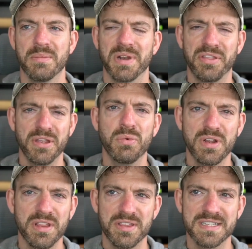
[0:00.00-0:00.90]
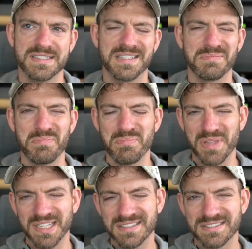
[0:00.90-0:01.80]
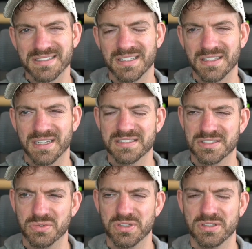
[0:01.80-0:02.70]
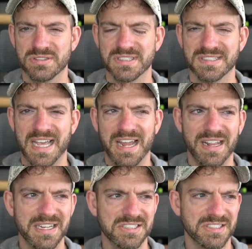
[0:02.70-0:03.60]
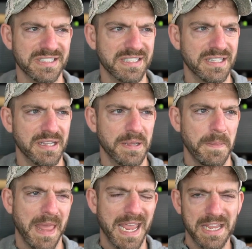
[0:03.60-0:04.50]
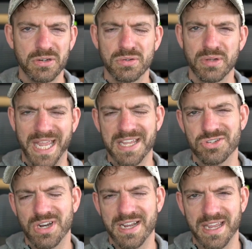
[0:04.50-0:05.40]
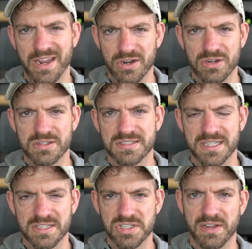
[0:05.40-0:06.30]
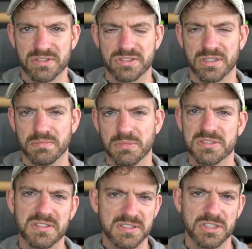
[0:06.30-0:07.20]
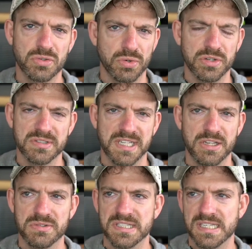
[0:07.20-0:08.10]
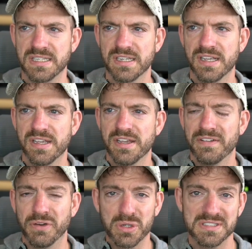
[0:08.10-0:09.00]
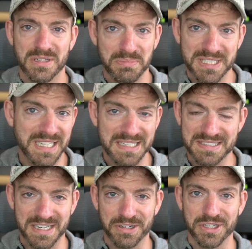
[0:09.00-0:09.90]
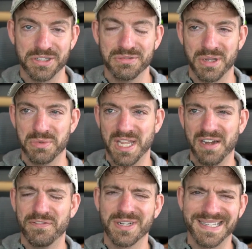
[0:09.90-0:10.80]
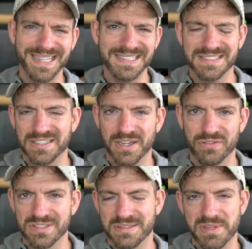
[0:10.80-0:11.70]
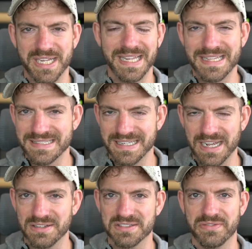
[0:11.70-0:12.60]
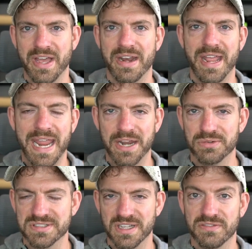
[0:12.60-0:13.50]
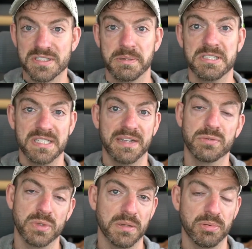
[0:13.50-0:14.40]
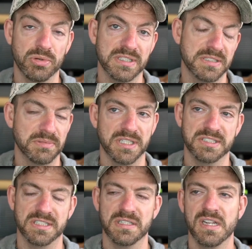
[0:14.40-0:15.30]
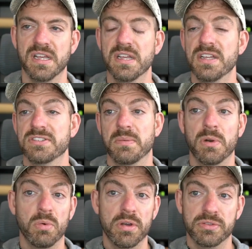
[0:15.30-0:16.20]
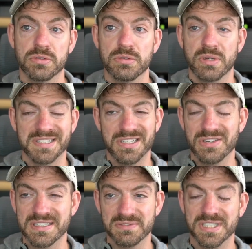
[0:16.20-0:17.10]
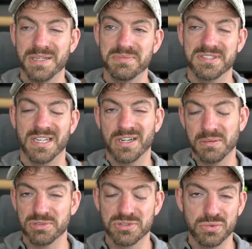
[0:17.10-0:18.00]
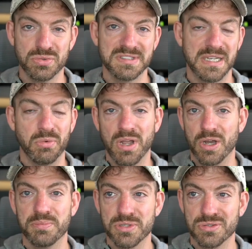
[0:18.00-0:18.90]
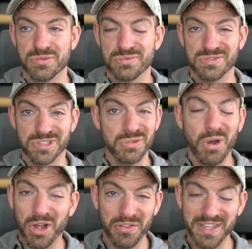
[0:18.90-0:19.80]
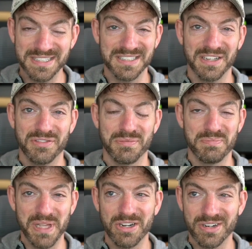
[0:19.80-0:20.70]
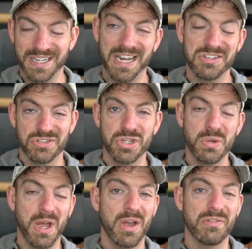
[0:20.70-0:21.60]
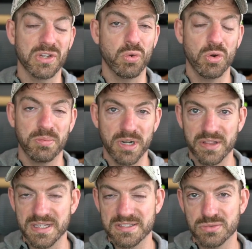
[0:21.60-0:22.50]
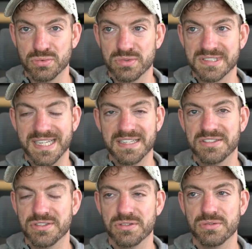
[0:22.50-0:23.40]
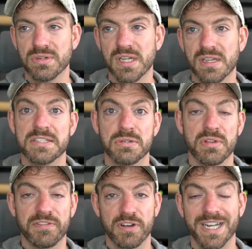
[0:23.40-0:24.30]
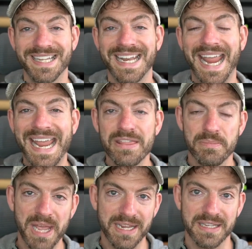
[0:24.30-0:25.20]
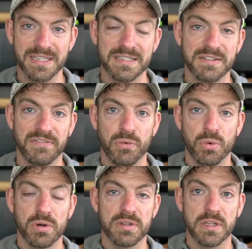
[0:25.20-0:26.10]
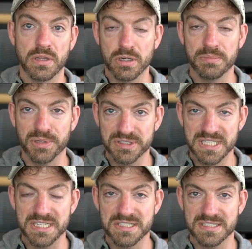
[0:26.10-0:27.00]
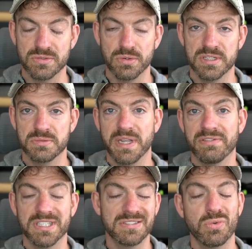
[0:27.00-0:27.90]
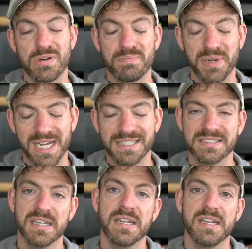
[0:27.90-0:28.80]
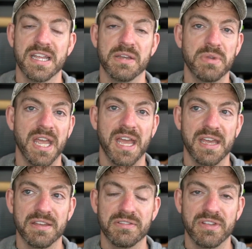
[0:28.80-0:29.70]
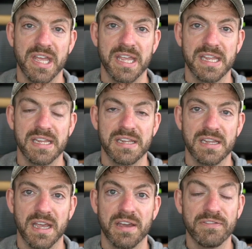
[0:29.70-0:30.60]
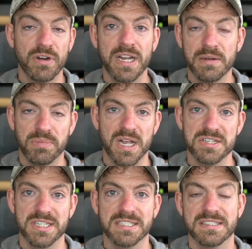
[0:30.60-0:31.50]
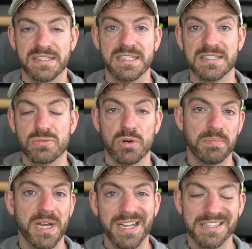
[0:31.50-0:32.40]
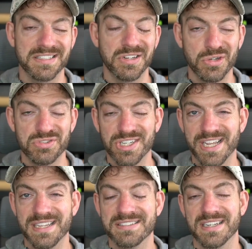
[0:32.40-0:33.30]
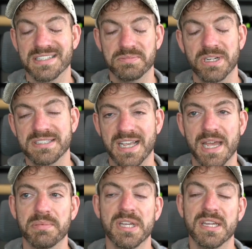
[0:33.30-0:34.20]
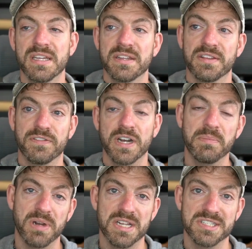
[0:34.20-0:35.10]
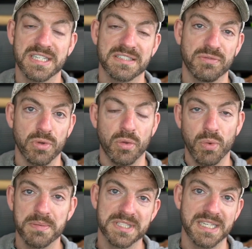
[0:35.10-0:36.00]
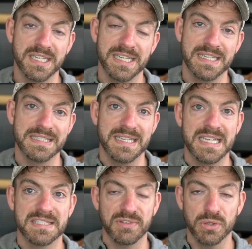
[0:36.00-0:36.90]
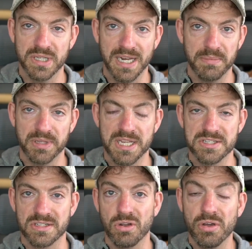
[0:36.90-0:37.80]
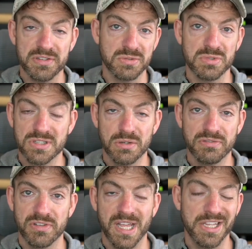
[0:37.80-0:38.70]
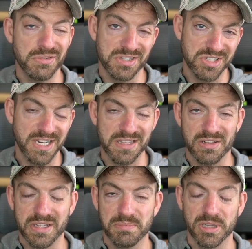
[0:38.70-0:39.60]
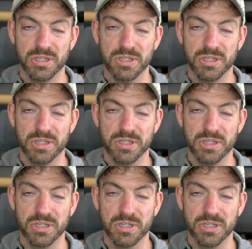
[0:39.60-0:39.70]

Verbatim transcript: But I think one of the things that's missed in a lot of tutorials is how to actually handle and track errors in JavaScript. Most of the tutorials that you see focus on best case scenario, and we kind of forget to cover some of the ins and outs of how to handle stuff, especially after we deploy to production. So, I'm going to walk through a series of tips and a couple tools that will help you do all that stuff better and kind of show you how I've incorporated these tools into, into the front end and the back end for the Learn, Build, Teach Discord. So, we have a Discord bot, and then we have a uh, front end project. The Discord bot is a Node.js and Express app the front end project for the website is a SvelteKit application. All the source code for that you can check in the link